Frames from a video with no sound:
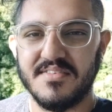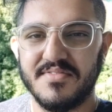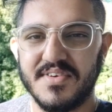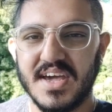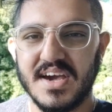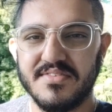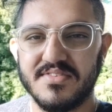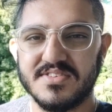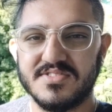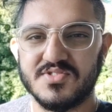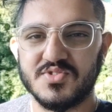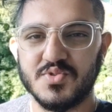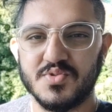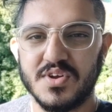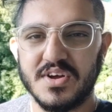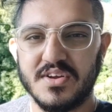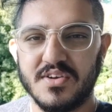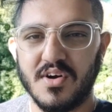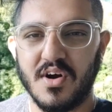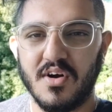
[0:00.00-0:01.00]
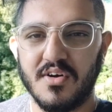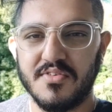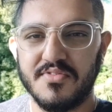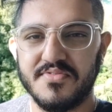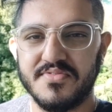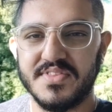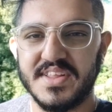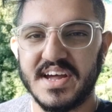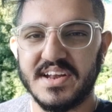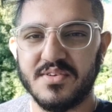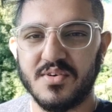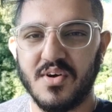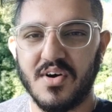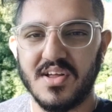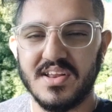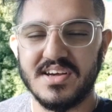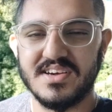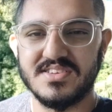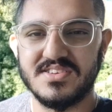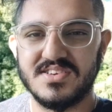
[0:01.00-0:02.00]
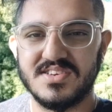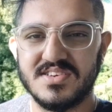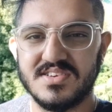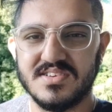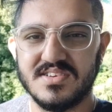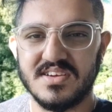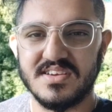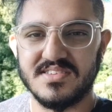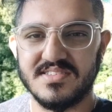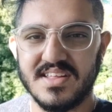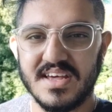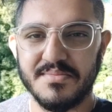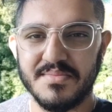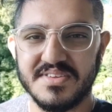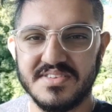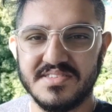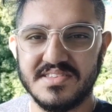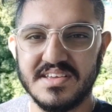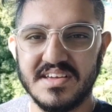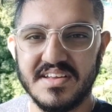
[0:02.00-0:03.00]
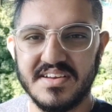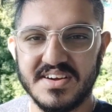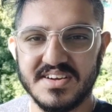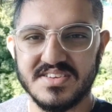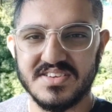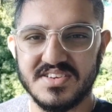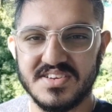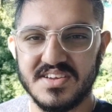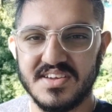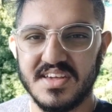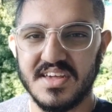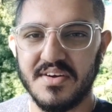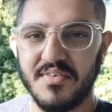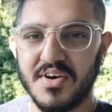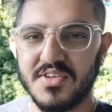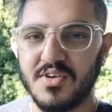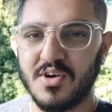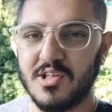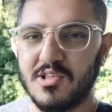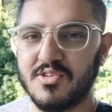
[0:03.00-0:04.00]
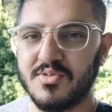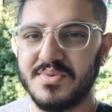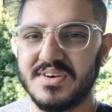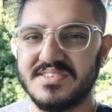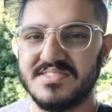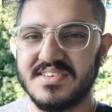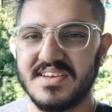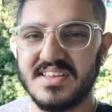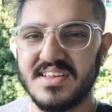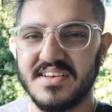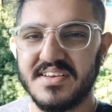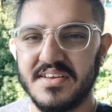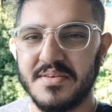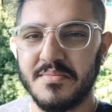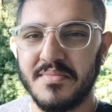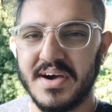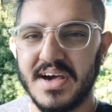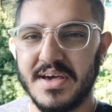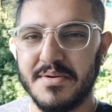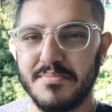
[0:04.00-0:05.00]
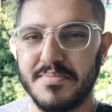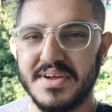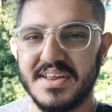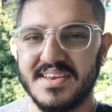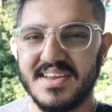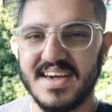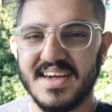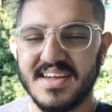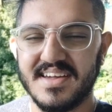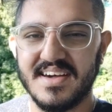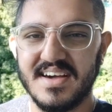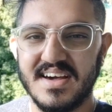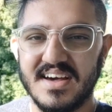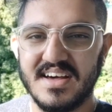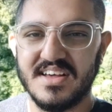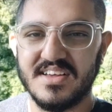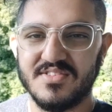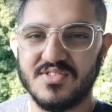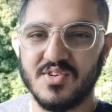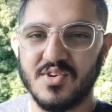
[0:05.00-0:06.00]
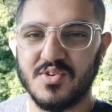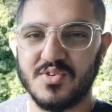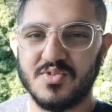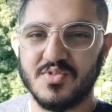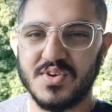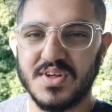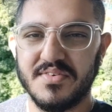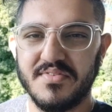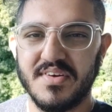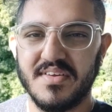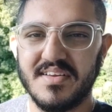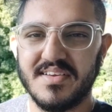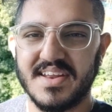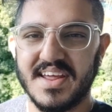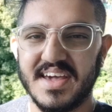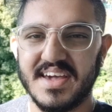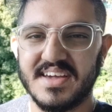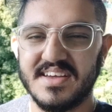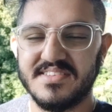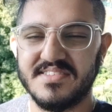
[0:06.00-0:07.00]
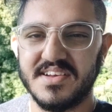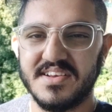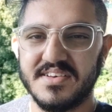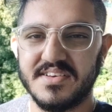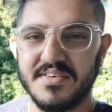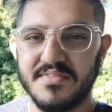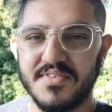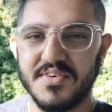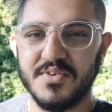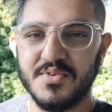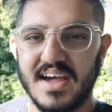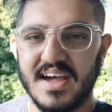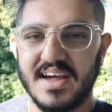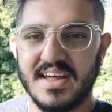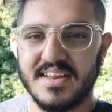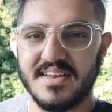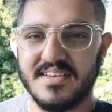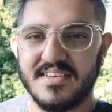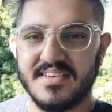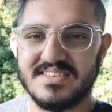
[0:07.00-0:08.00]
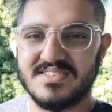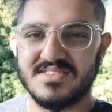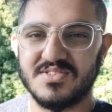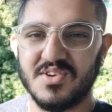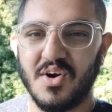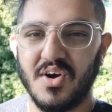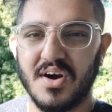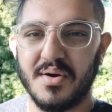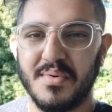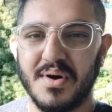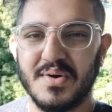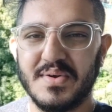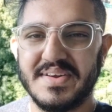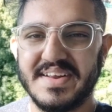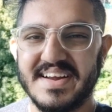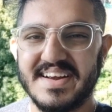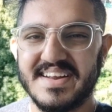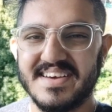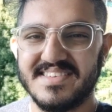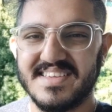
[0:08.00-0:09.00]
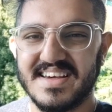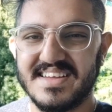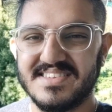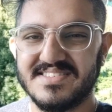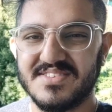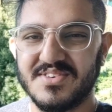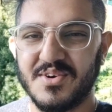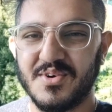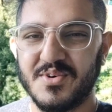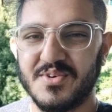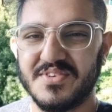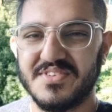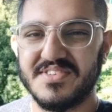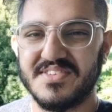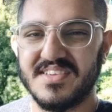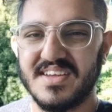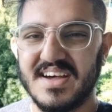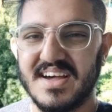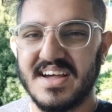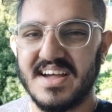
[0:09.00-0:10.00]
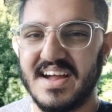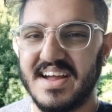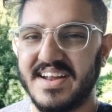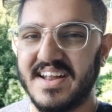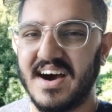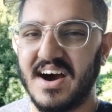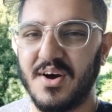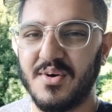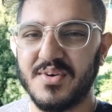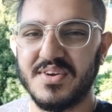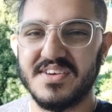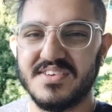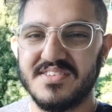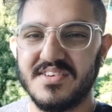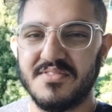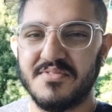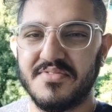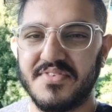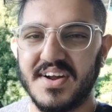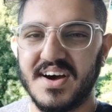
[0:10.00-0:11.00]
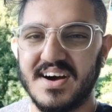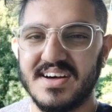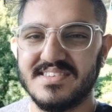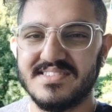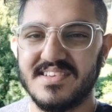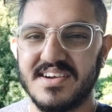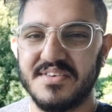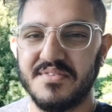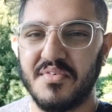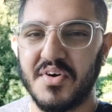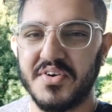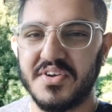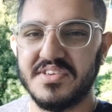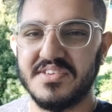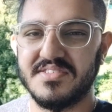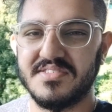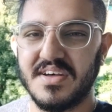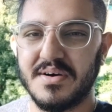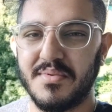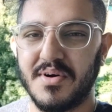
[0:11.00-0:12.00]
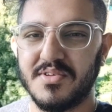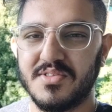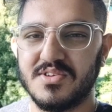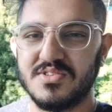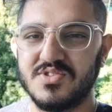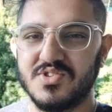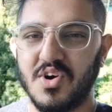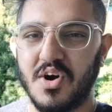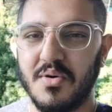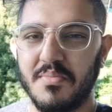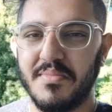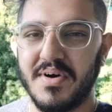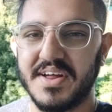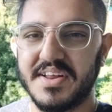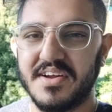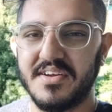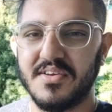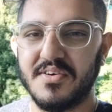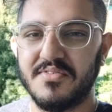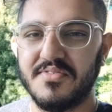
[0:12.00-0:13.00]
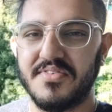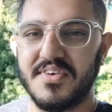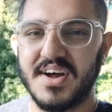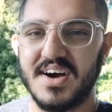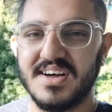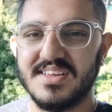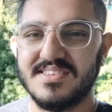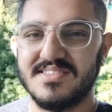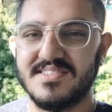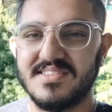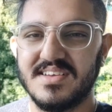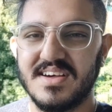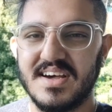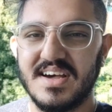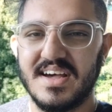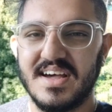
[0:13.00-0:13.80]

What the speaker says: We have a student of that college, his name is Dheeraj. He was also my senior in my BTech. So today we'll take his interview and let's talk about data science course and how it is in France and what is about the job market of France